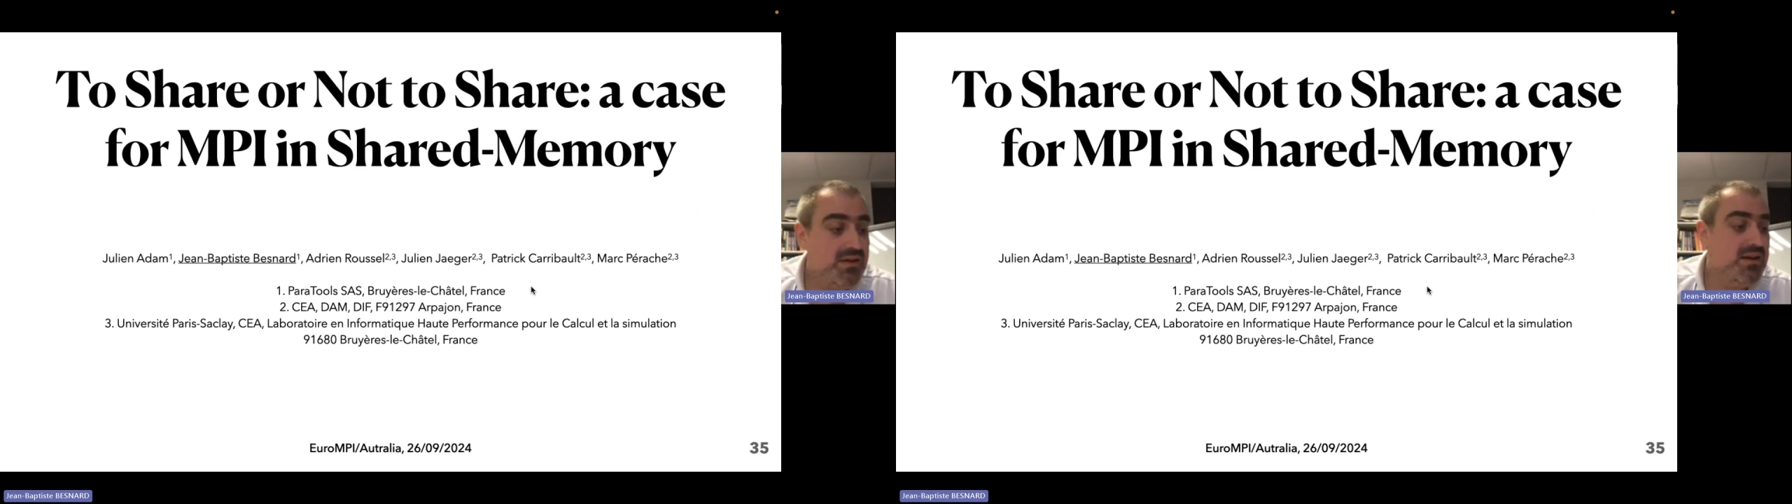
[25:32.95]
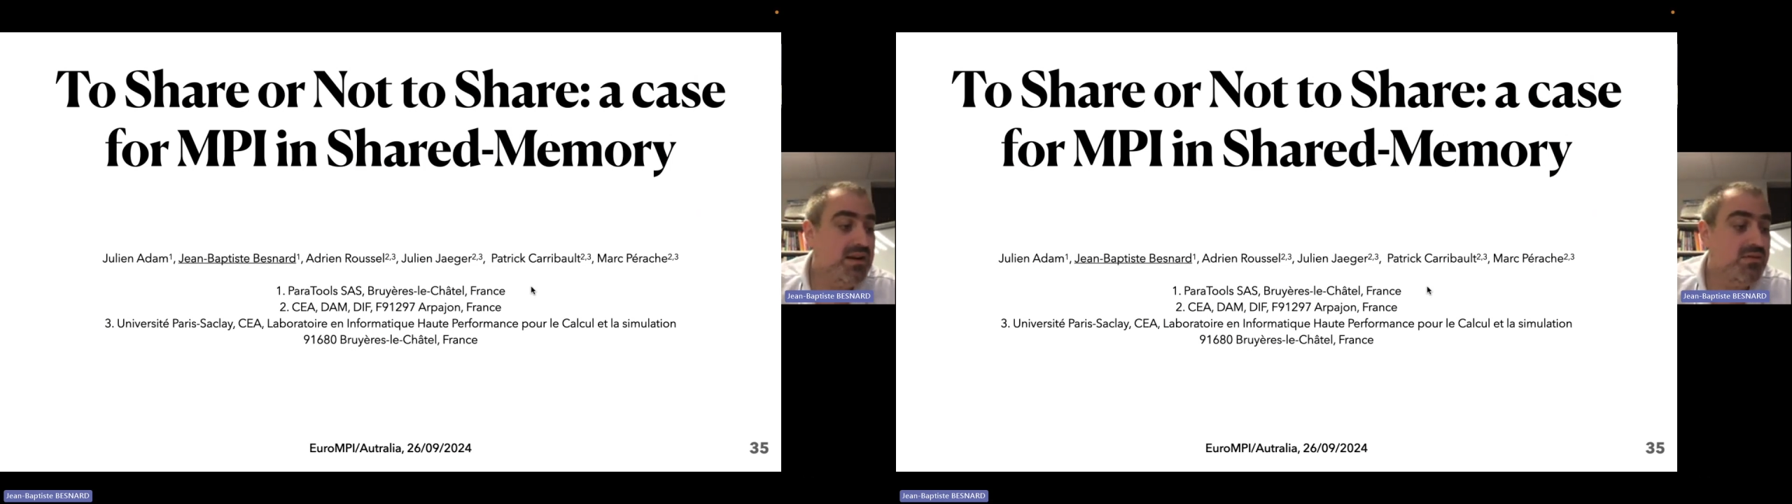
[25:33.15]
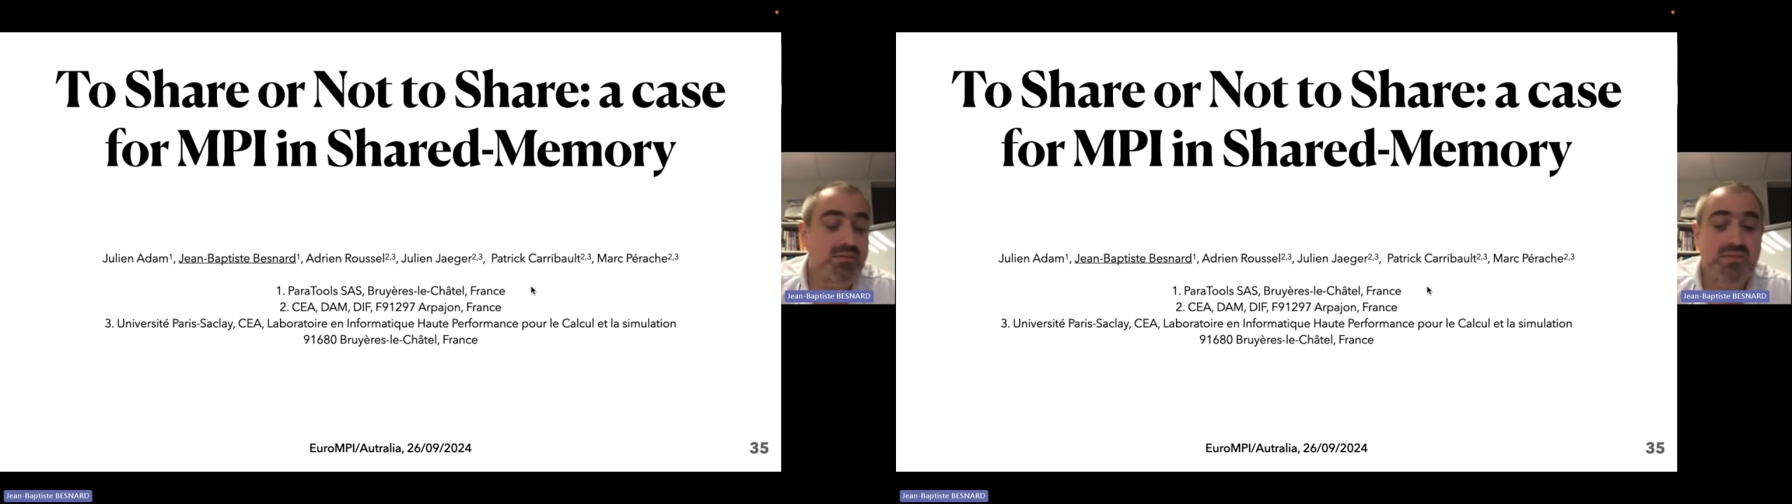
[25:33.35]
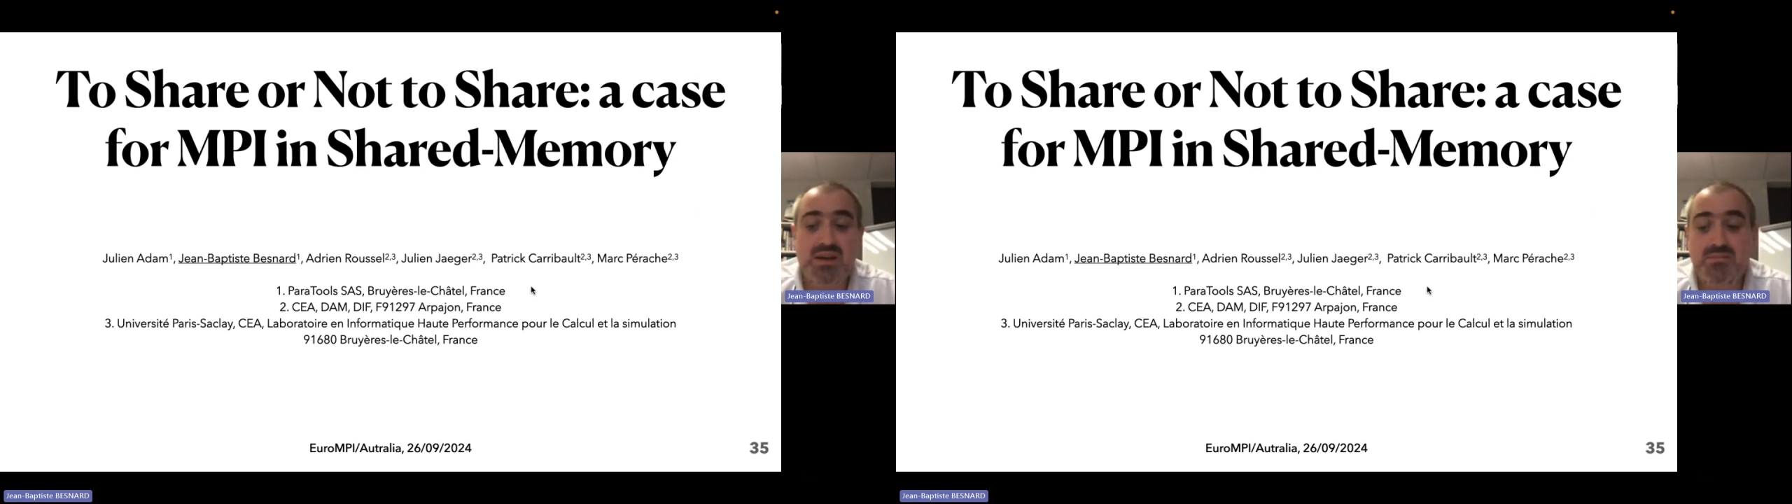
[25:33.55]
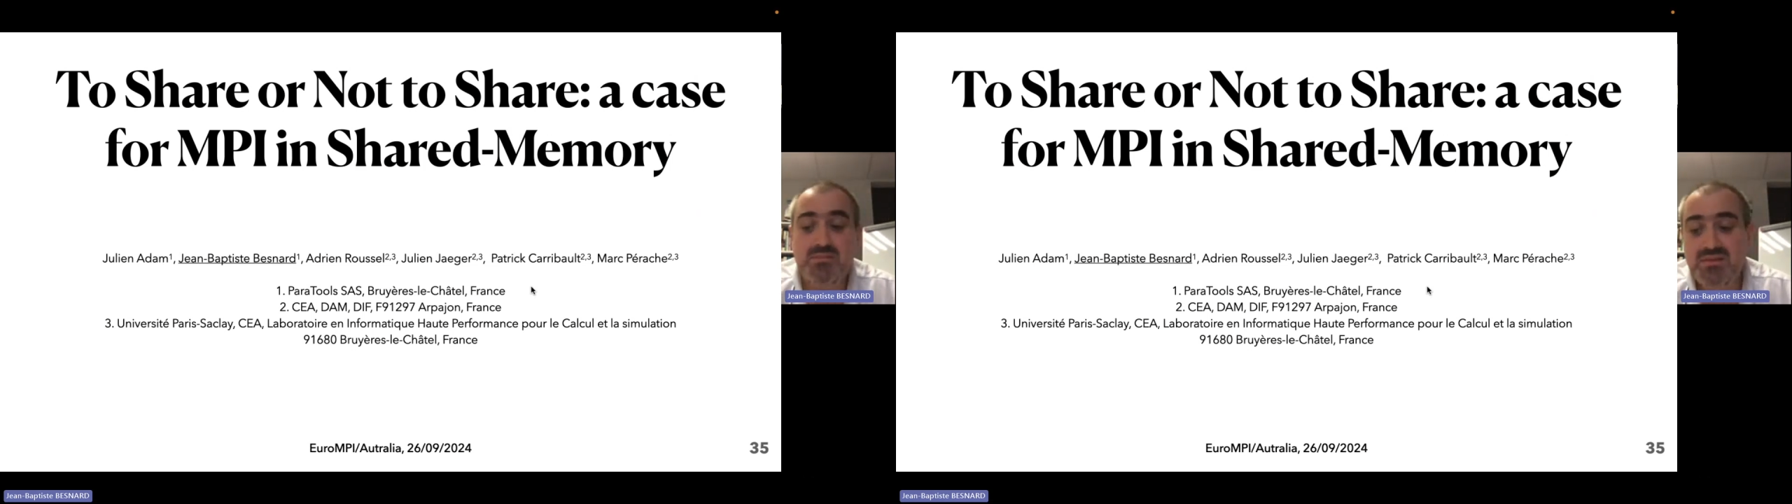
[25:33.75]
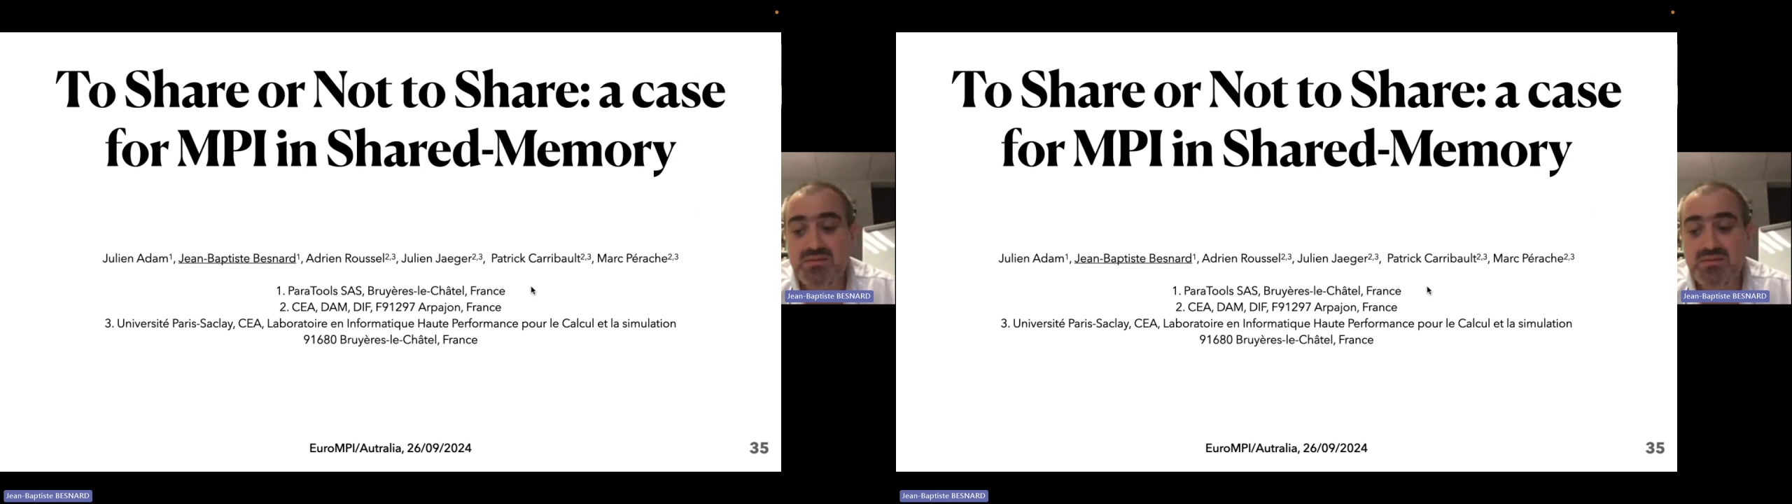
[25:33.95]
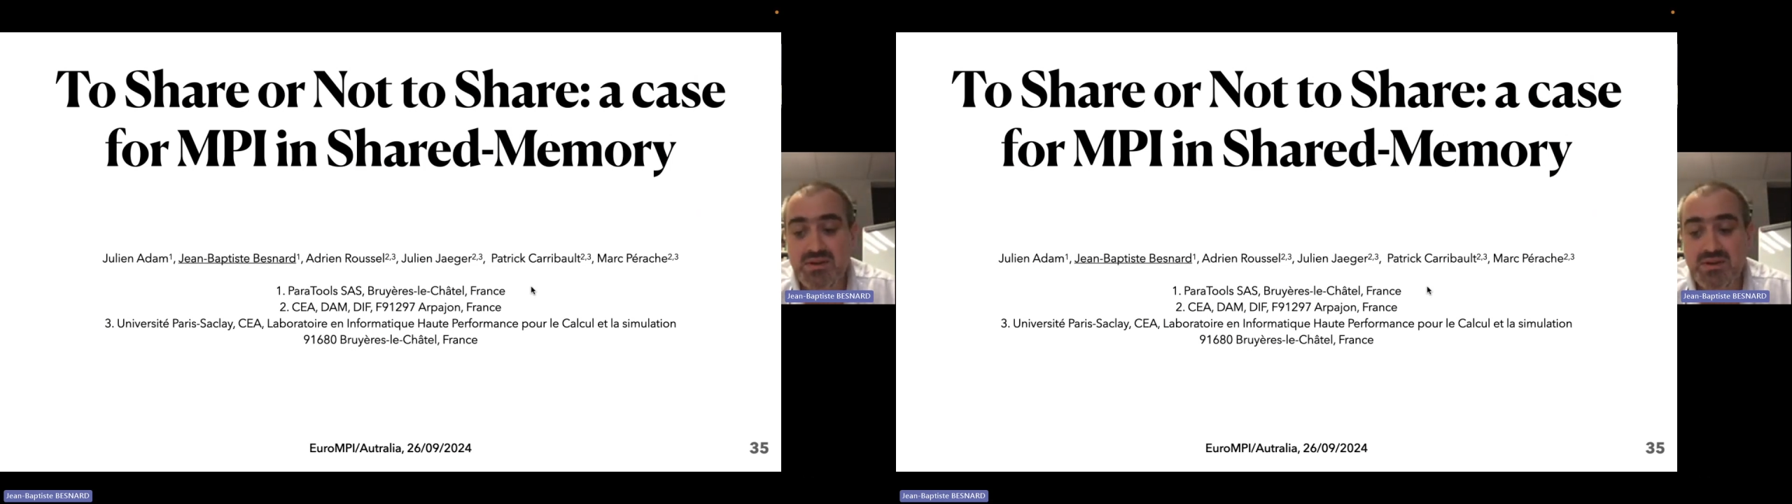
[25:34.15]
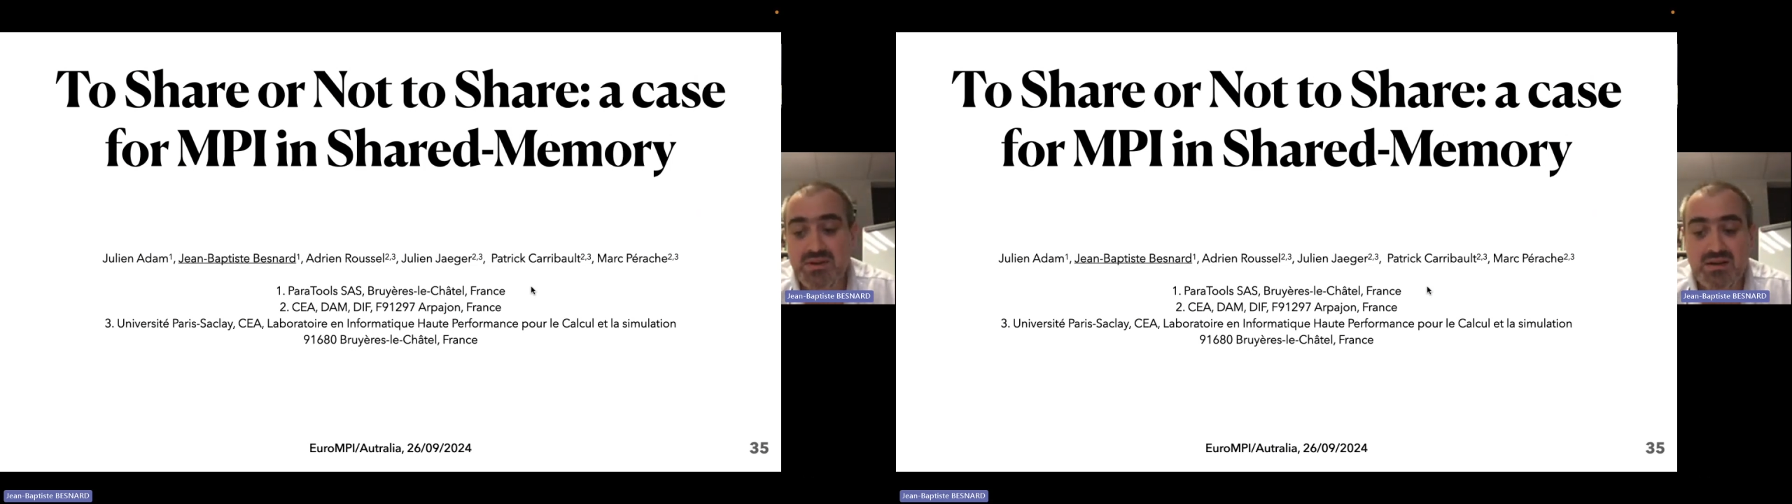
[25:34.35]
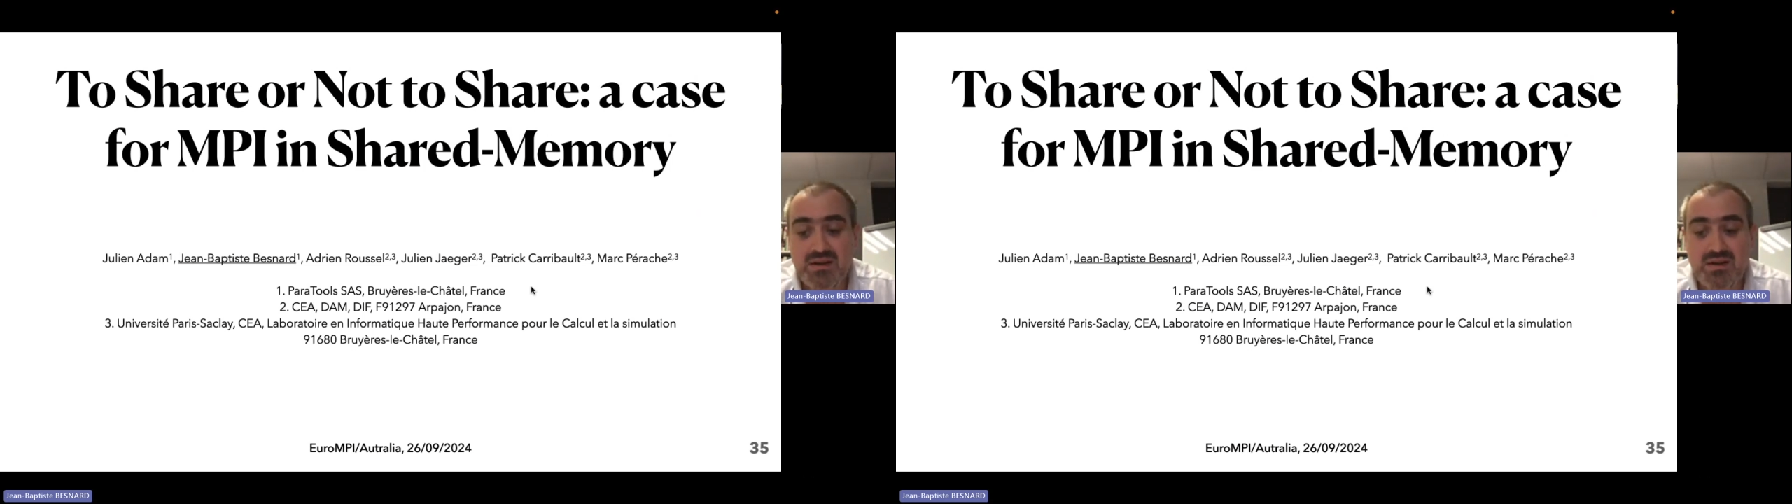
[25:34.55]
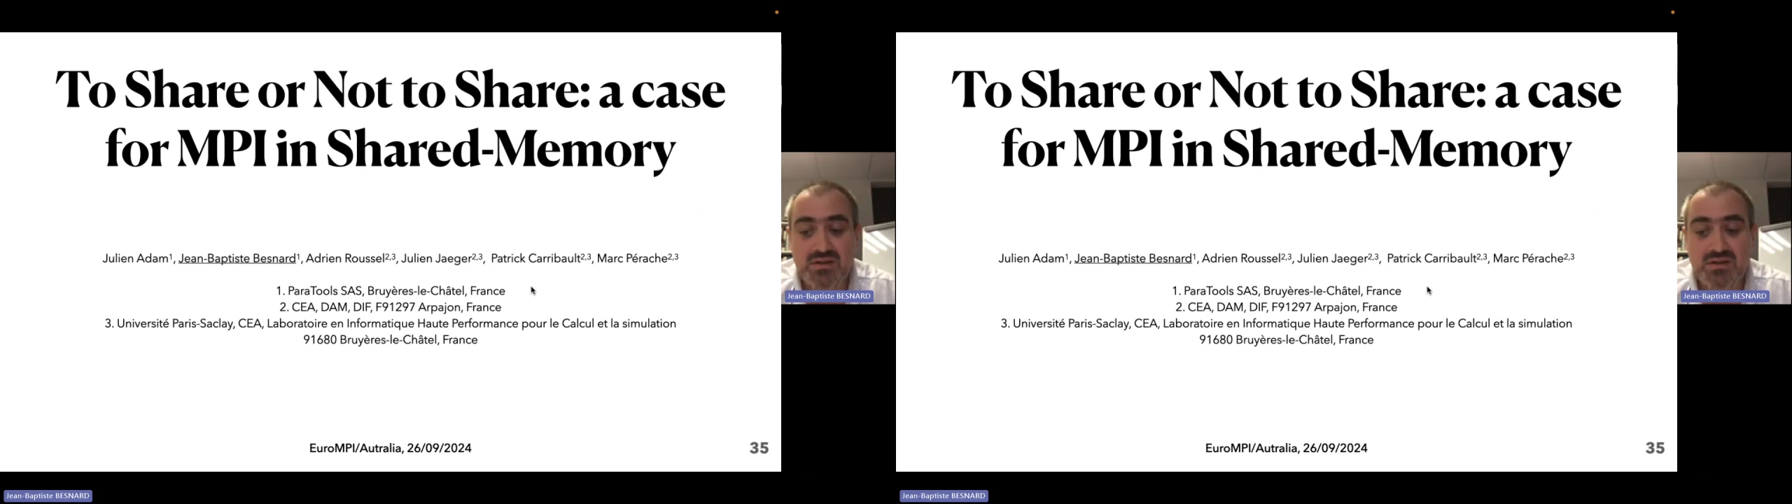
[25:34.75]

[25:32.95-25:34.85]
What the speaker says: and I will be happy to answer